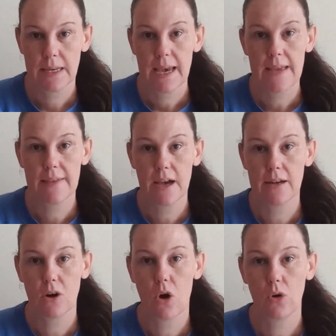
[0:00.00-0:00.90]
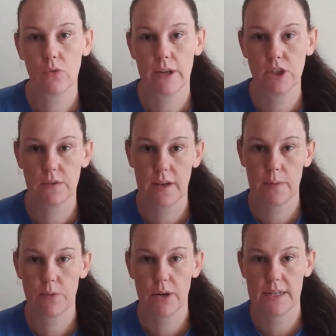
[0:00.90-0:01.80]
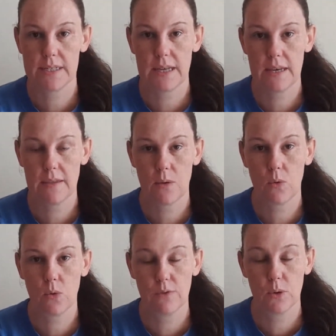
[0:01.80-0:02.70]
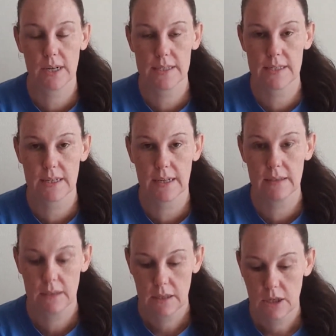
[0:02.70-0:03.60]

and they had a whole range of other products there. They were all four ninety-nine.